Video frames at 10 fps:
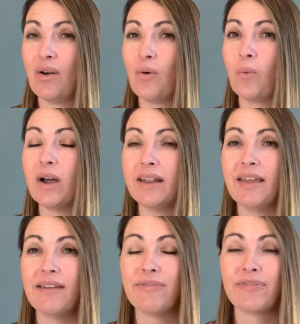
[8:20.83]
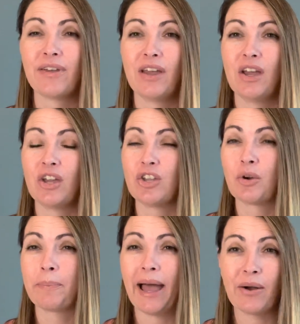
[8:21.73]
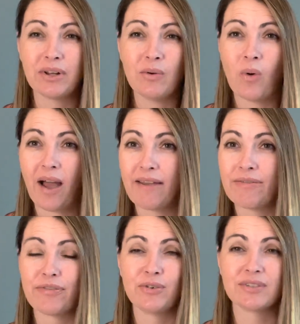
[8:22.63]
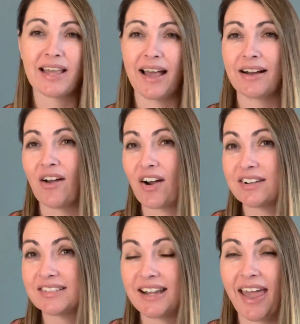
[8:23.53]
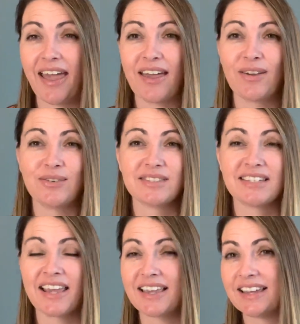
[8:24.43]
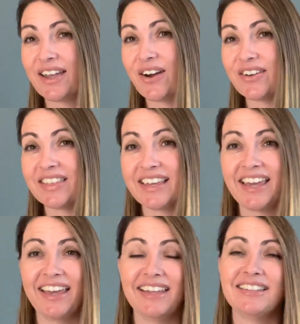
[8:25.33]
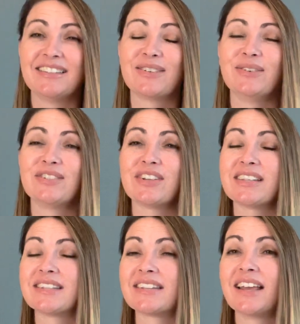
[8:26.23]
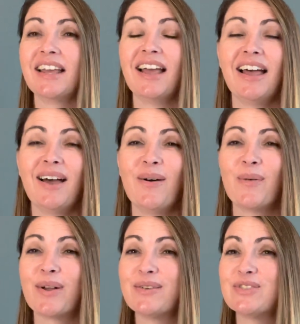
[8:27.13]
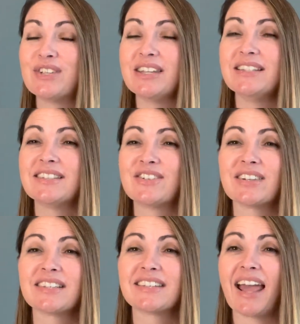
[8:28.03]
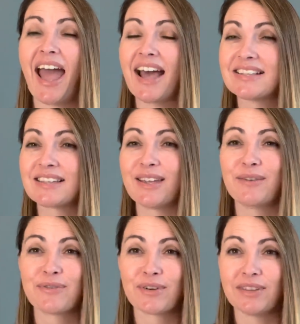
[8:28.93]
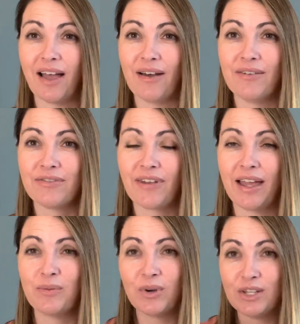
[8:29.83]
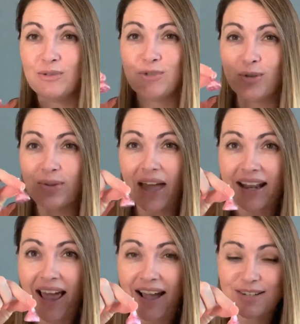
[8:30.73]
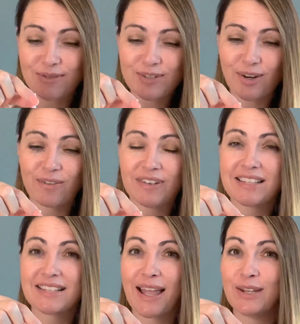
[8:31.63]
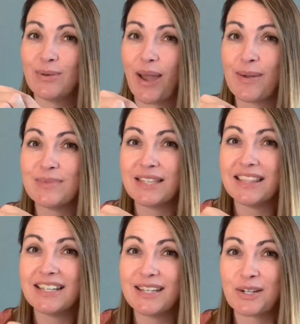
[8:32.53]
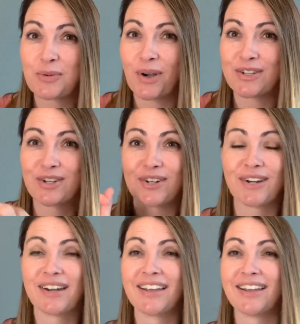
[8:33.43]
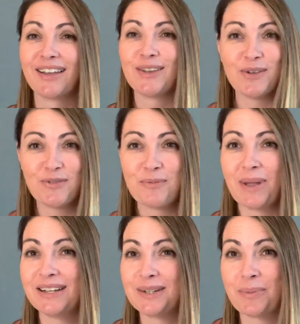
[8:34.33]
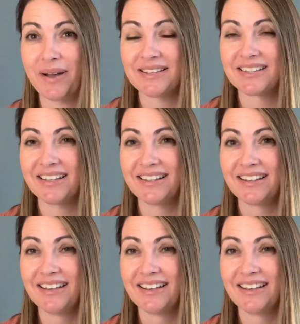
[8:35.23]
What if your pouty wife who's had a hard day, who's taking care of the kids, what if she's just asking for love? And when you do that act of service and you empty the dishwasher, you've made a deposit.